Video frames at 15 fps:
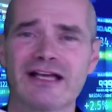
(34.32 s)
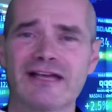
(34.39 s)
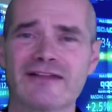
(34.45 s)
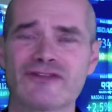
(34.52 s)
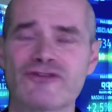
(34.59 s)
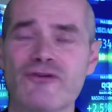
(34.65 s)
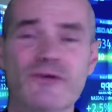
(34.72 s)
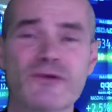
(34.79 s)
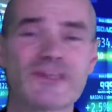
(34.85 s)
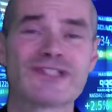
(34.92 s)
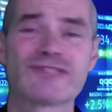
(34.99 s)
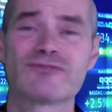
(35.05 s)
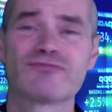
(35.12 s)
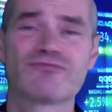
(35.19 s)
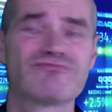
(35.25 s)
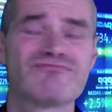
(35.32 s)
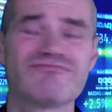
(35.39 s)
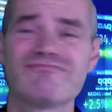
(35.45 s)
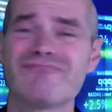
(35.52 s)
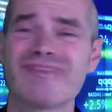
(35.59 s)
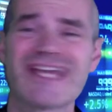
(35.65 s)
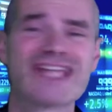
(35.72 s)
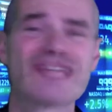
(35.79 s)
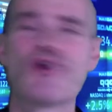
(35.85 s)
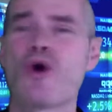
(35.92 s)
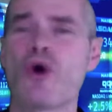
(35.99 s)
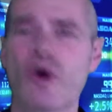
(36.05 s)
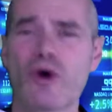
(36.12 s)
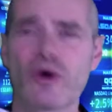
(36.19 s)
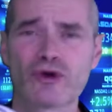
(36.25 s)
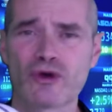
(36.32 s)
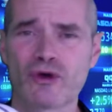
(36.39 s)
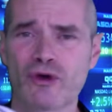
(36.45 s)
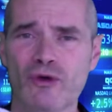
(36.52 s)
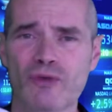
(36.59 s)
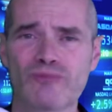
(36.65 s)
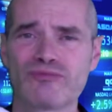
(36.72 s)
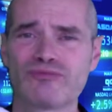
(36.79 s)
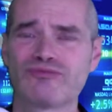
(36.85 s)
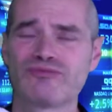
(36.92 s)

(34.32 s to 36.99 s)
that you always ignored or